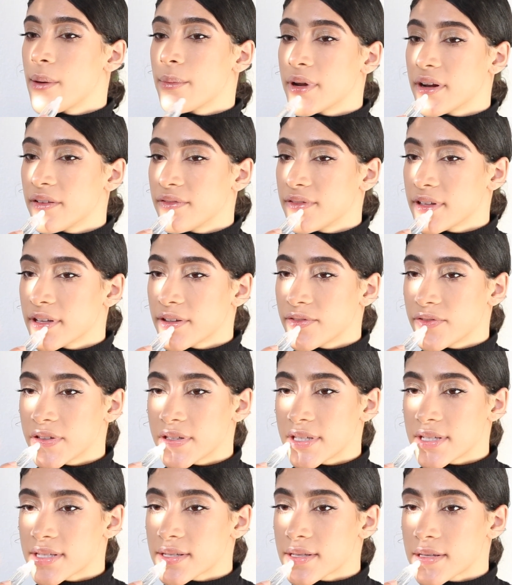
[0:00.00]
but I feel like for
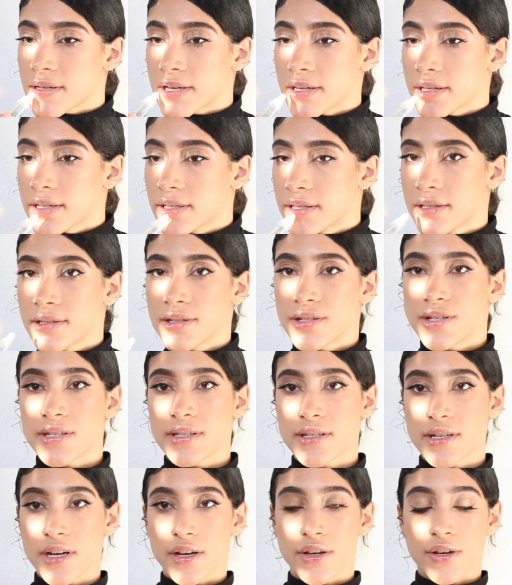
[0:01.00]
this look,
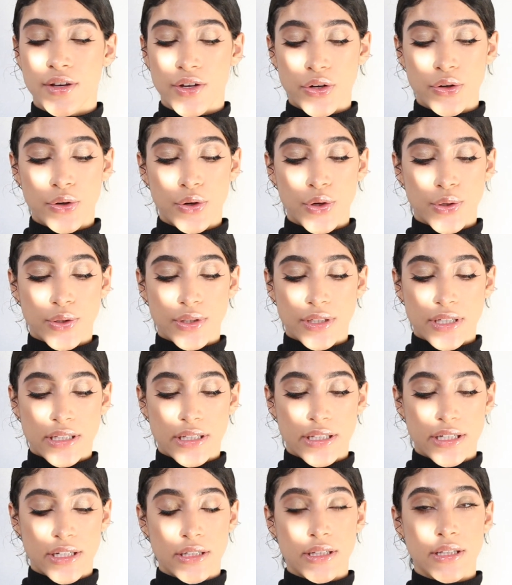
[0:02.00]
just a good old
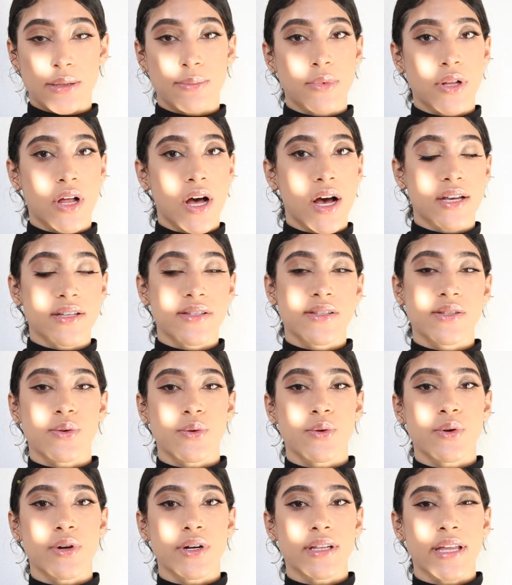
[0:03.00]
clear lip gloss
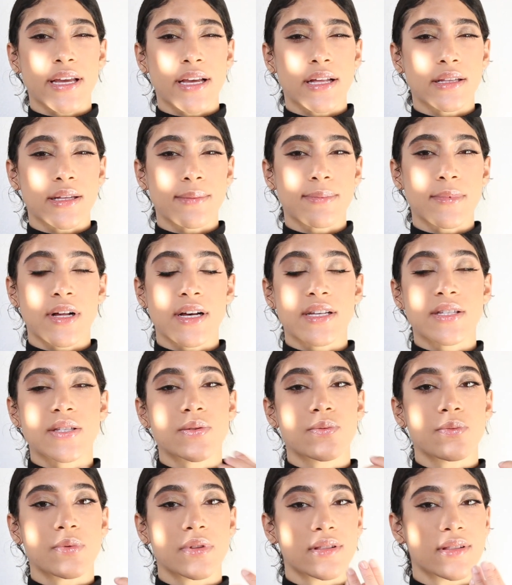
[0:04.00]
or like a lip
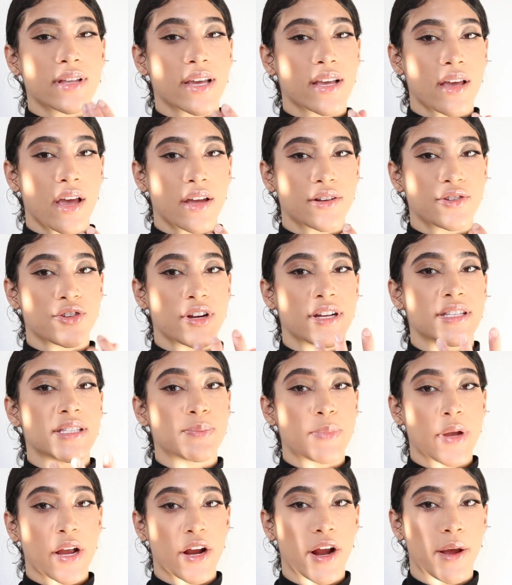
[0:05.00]
gloss with like a
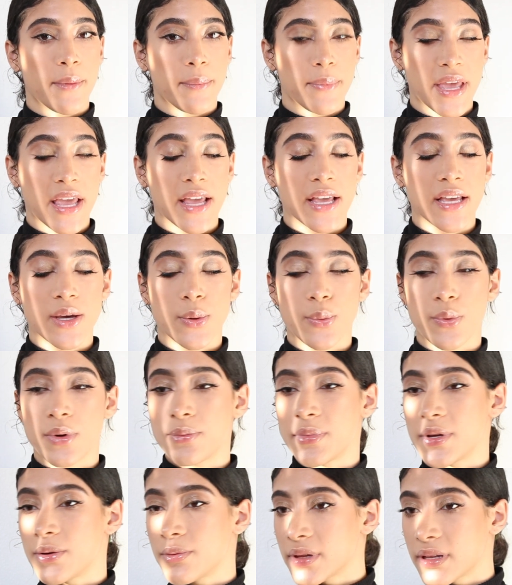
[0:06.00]
transparent pink would
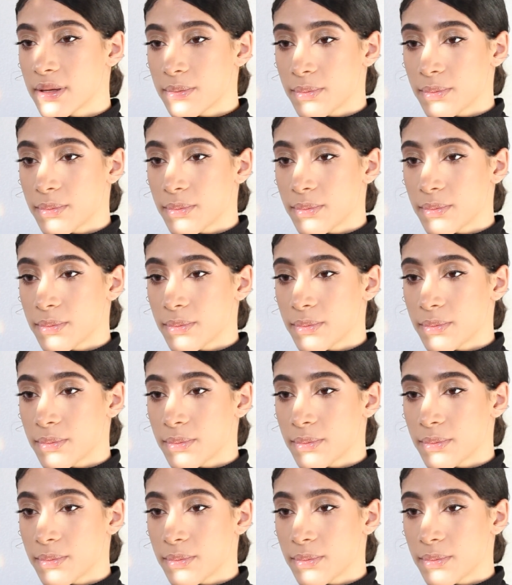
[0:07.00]
be really